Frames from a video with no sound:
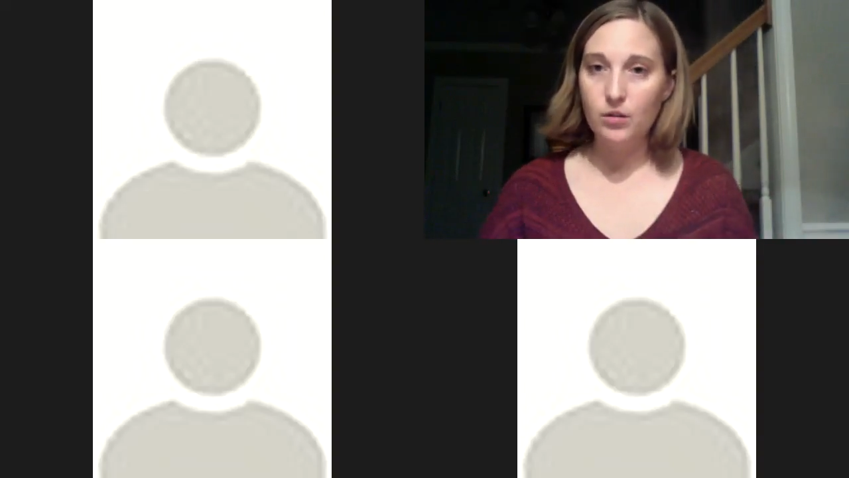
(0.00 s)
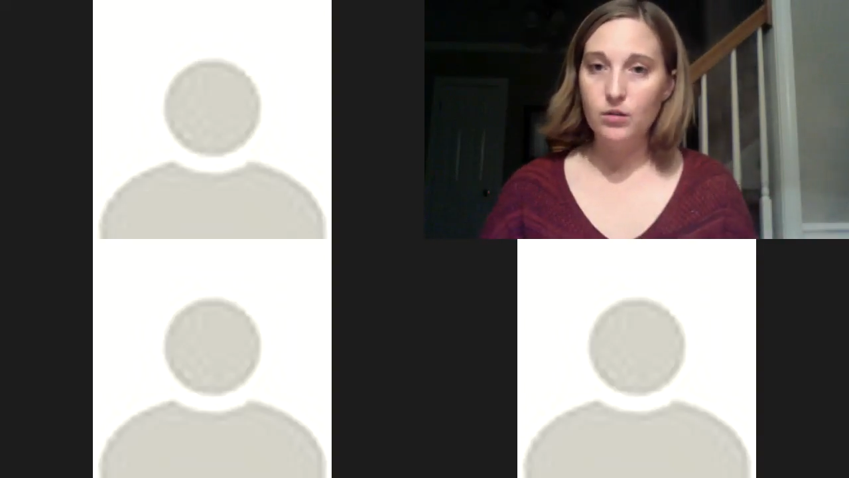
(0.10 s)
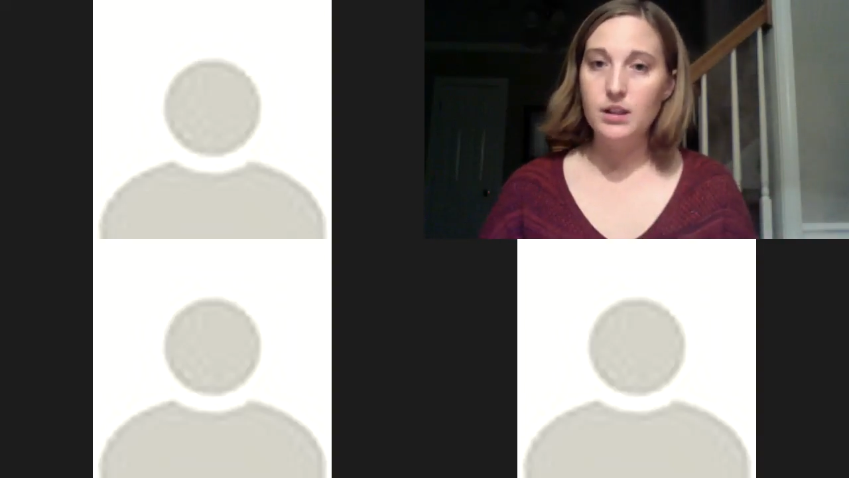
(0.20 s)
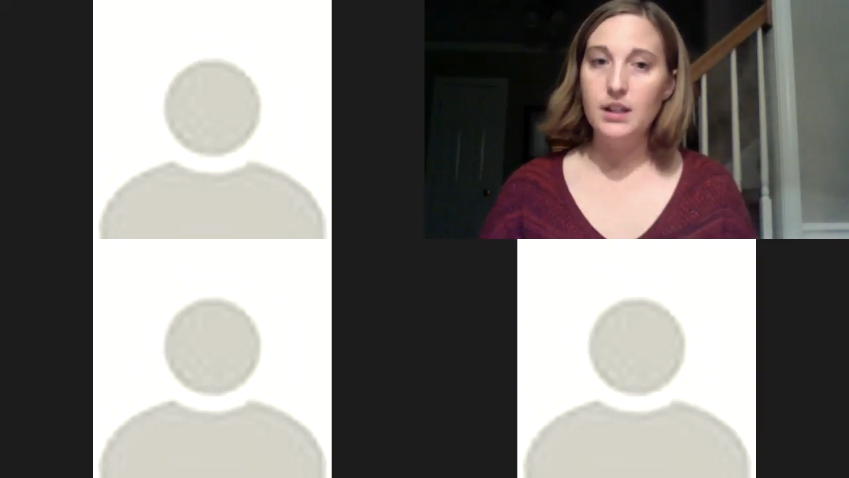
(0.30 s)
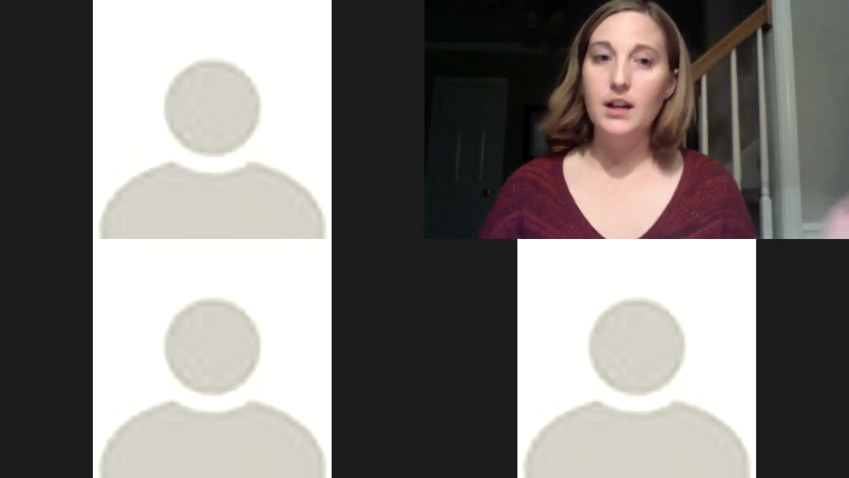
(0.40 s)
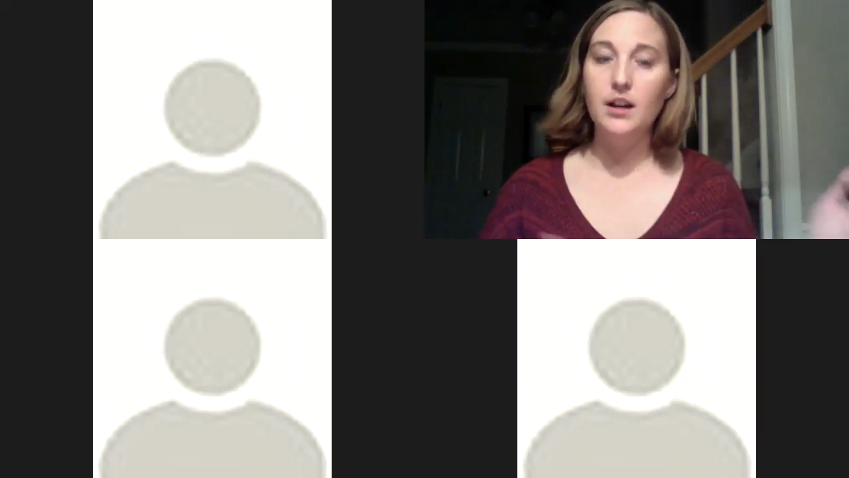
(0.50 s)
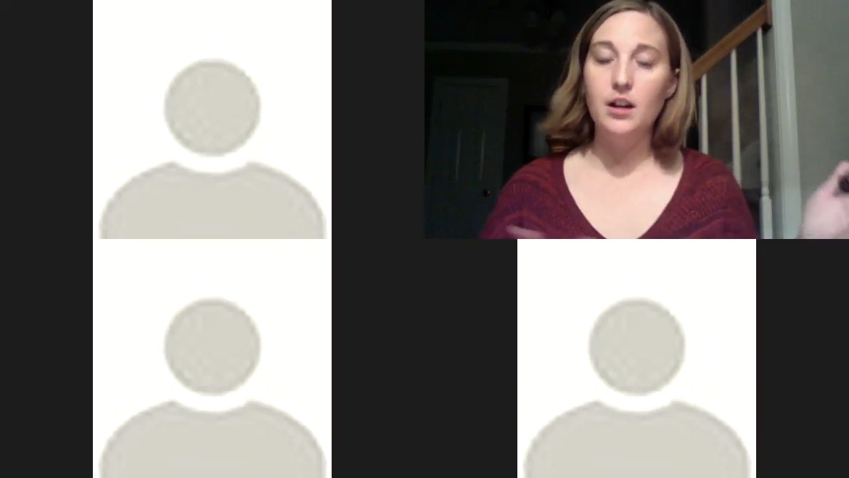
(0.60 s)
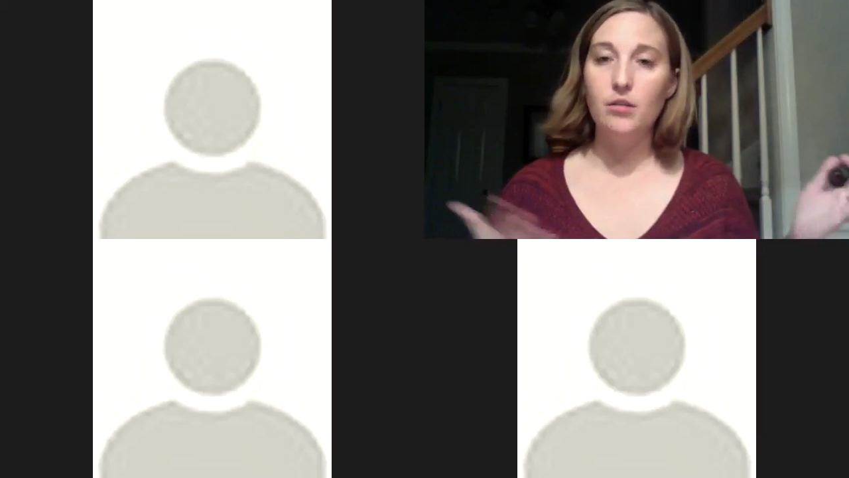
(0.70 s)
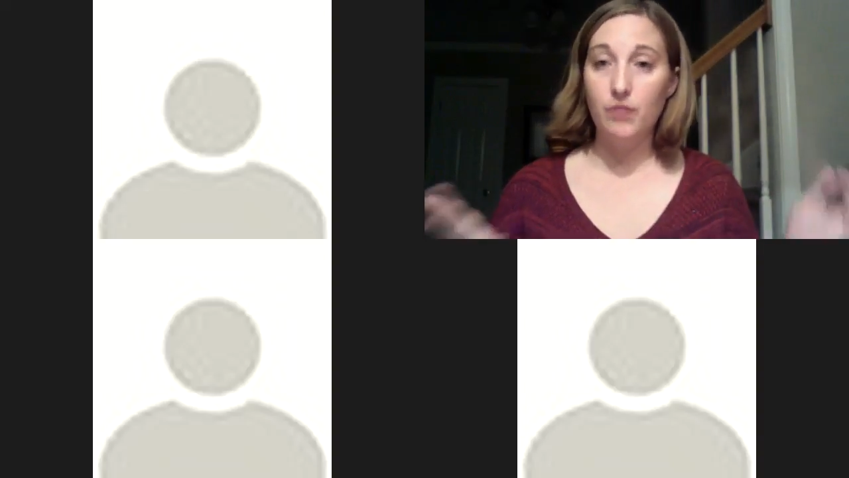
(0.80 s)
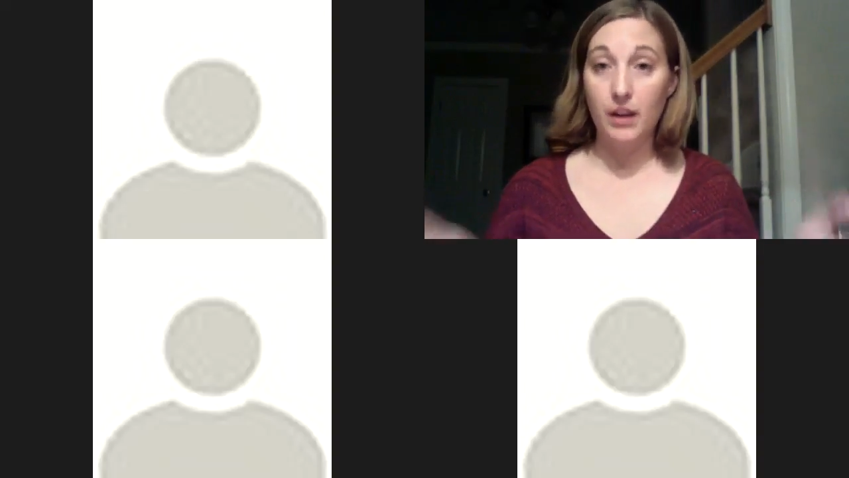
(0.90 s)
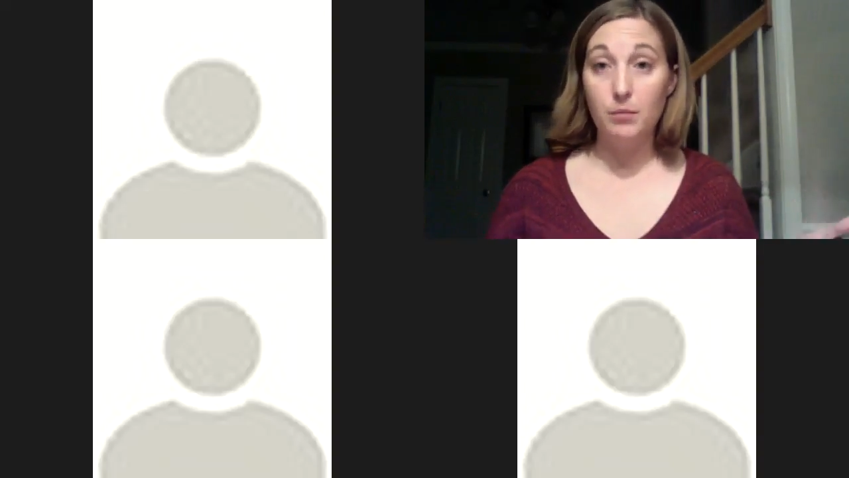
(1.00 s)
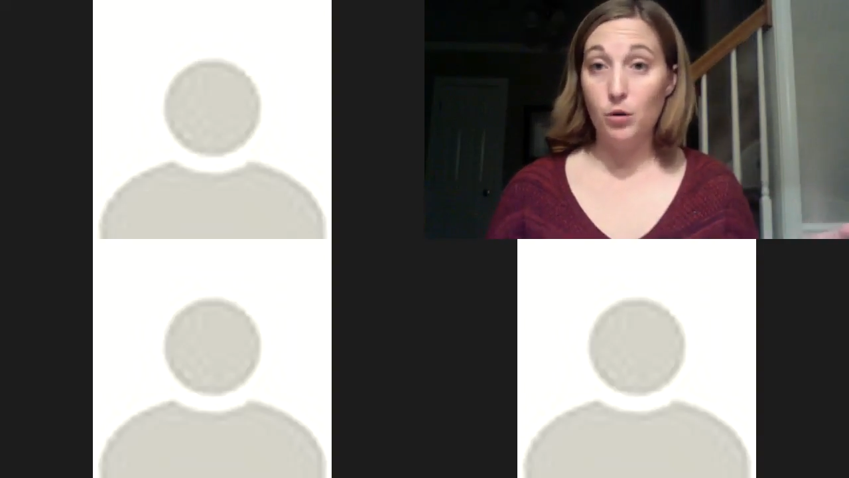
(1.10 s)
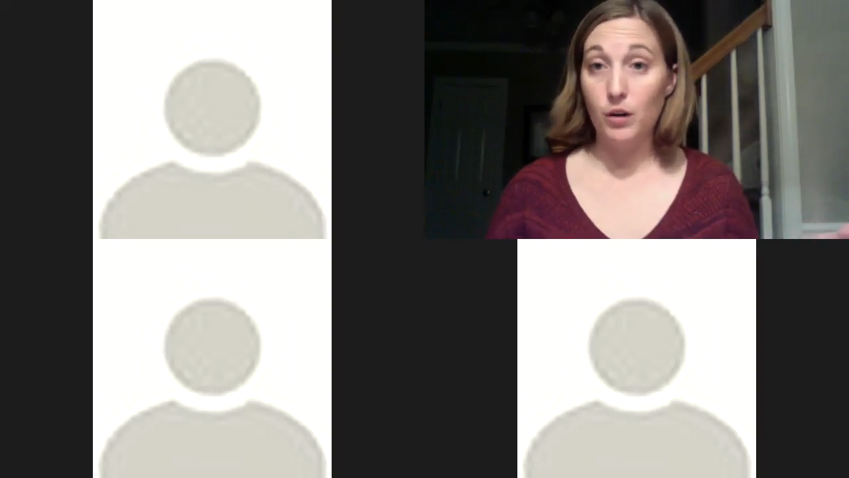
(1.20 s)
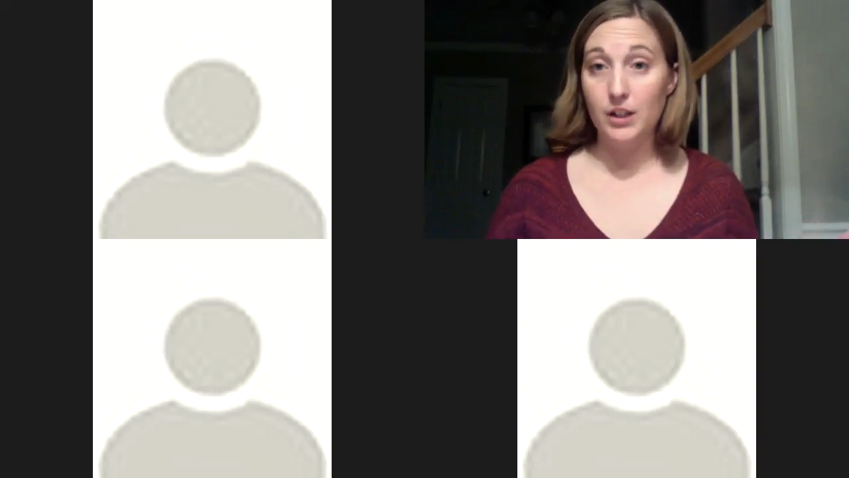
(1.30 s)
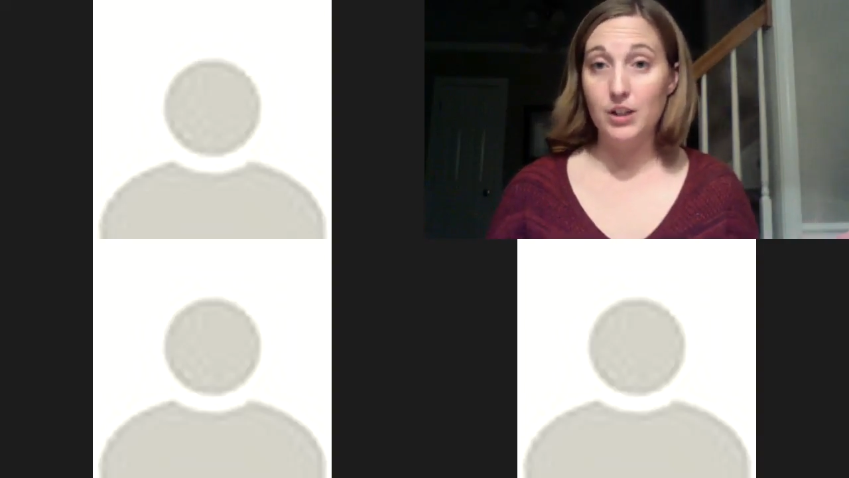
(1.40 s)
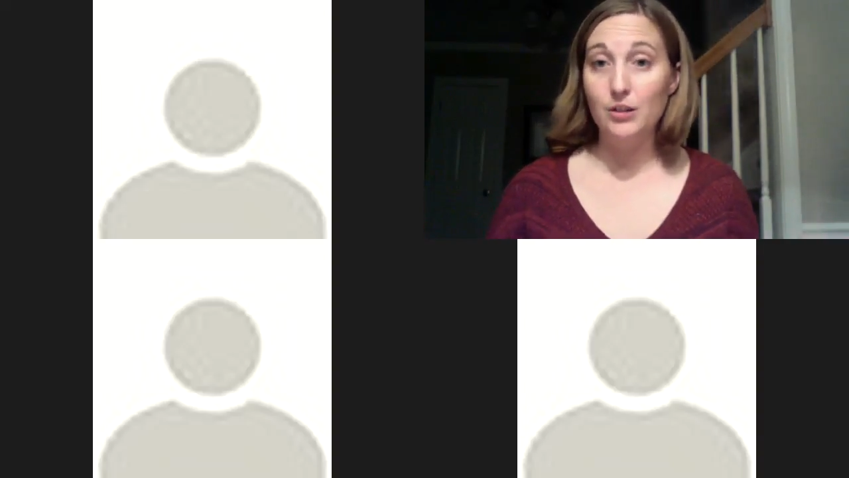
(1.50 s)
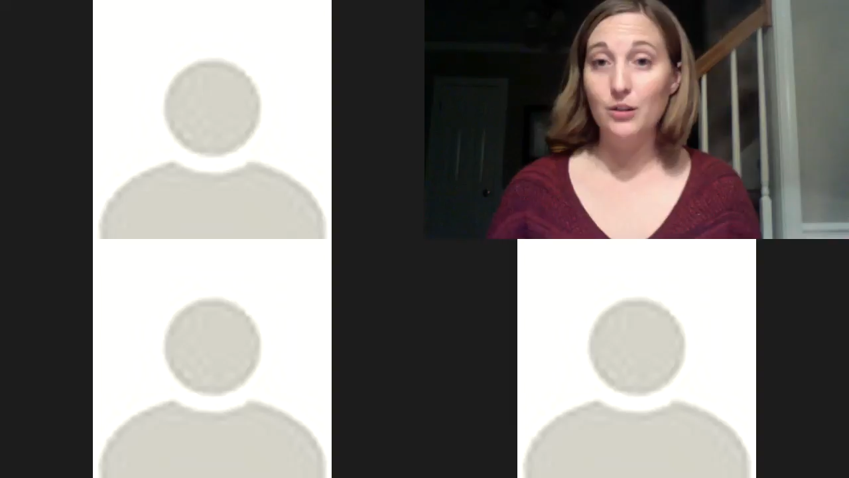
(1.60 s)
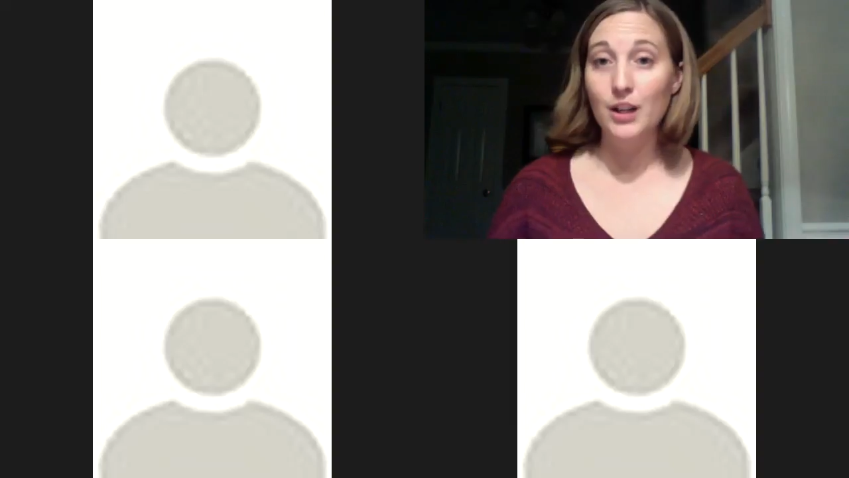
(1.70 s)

scenario, then I'm going to.